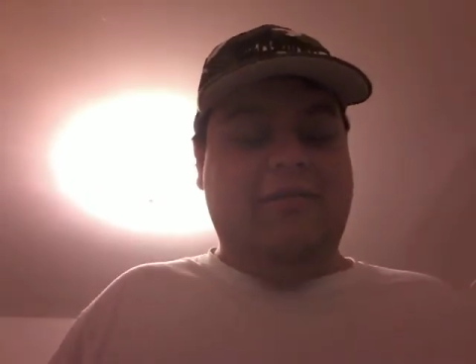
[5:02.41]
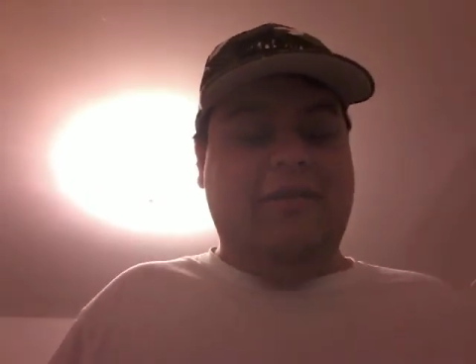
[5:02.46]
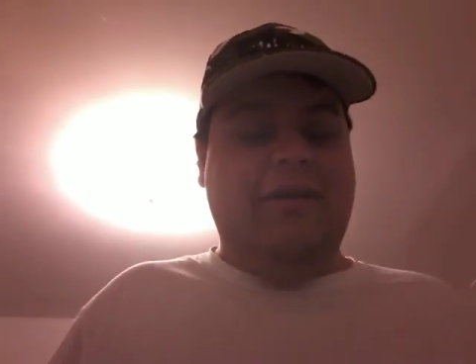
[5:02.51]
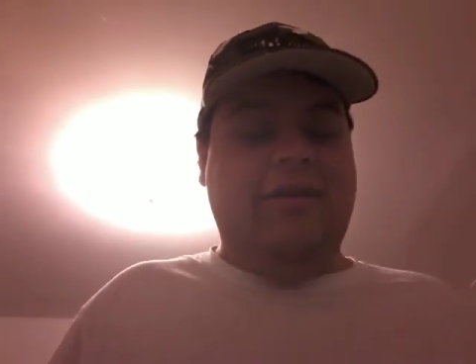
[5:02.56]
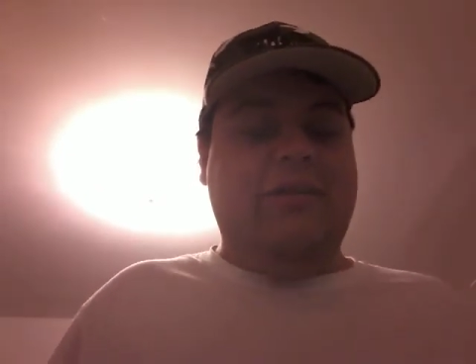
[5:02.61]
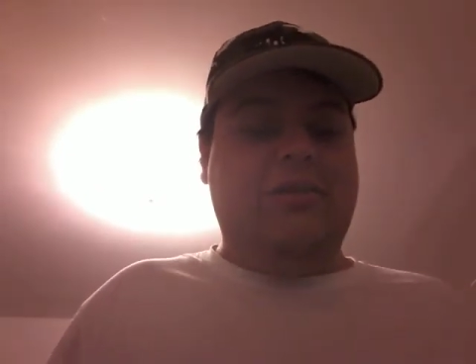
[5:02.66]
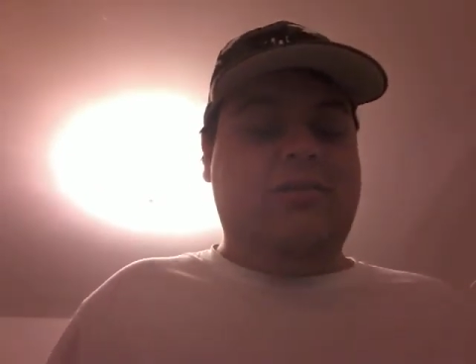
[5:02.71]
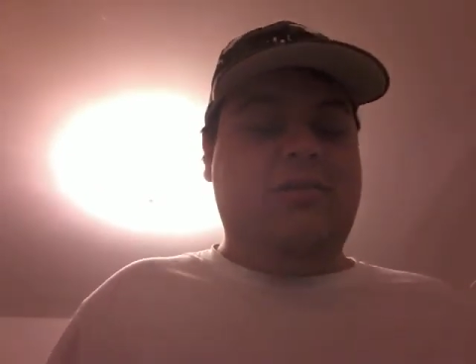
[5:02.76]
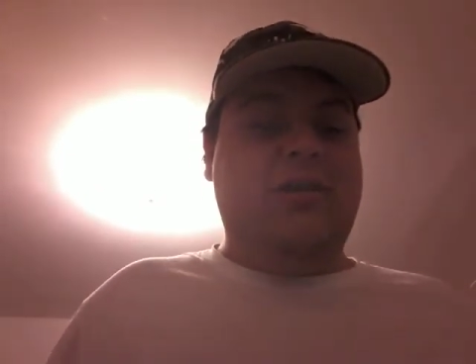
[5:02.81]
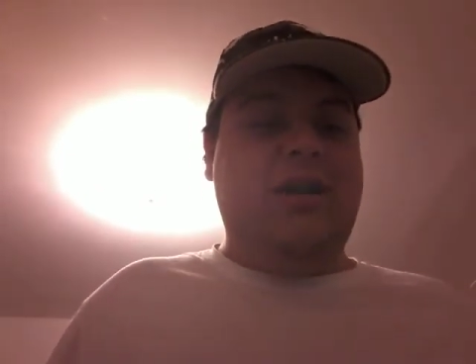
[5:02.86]

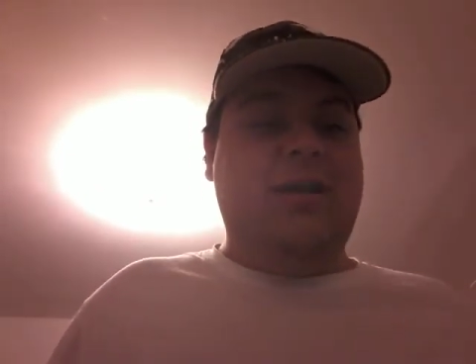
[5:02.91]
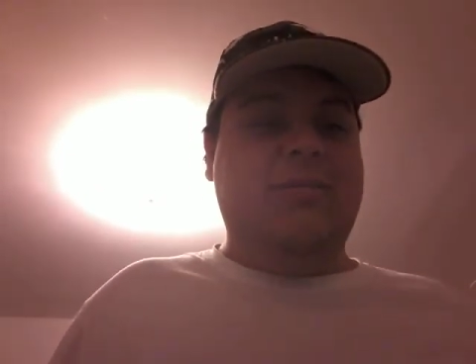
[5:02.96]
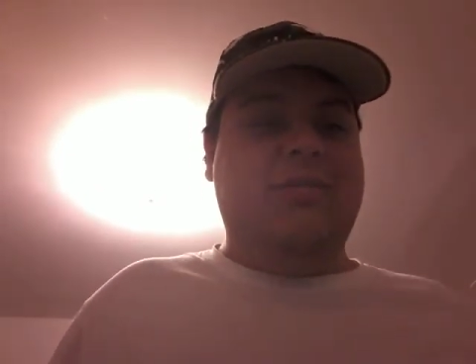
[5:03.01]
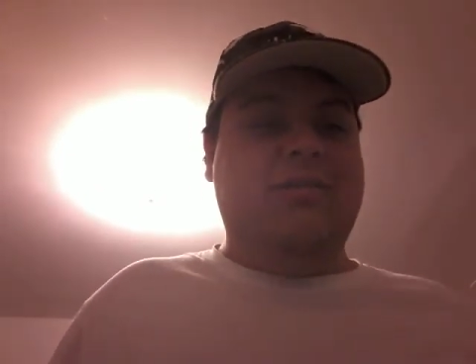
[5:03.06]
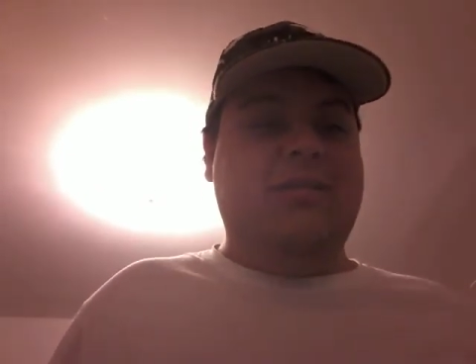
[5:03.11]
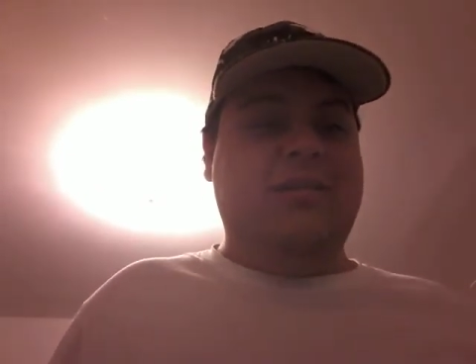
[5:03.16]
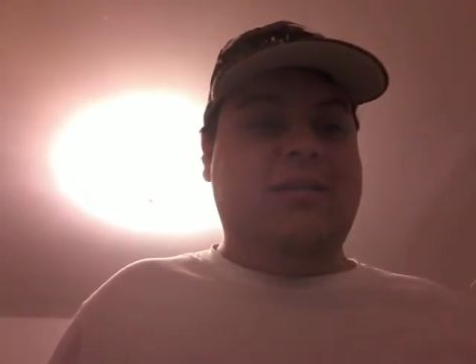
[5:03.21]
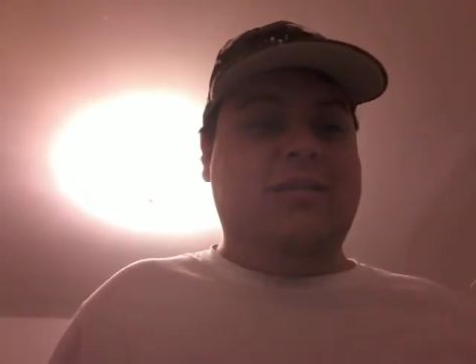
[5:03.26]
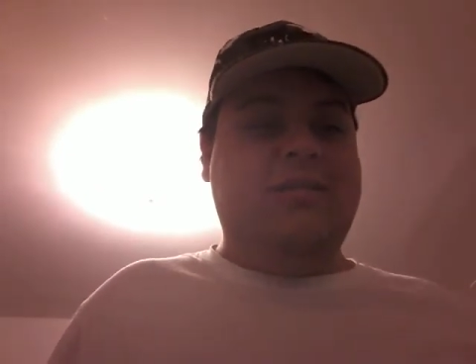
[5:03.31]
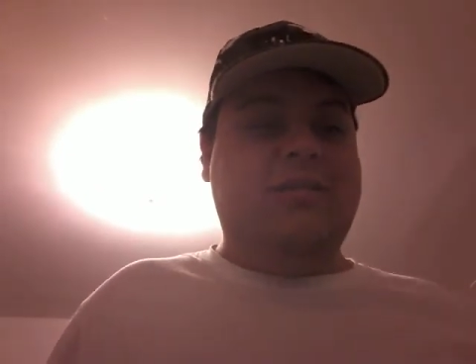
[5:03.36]
at the crime
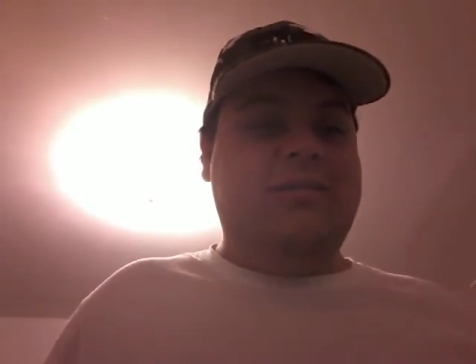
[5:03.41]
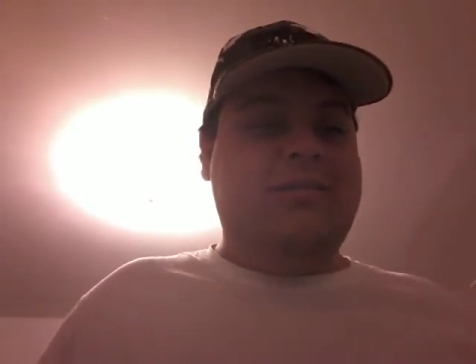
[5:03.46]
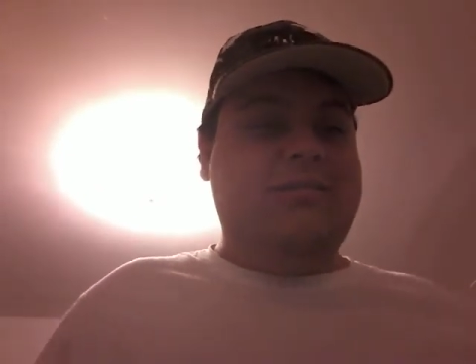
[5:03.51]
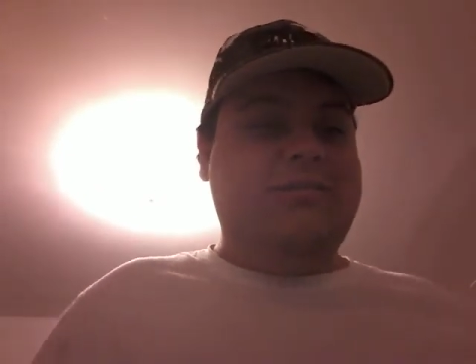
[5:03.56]
scene.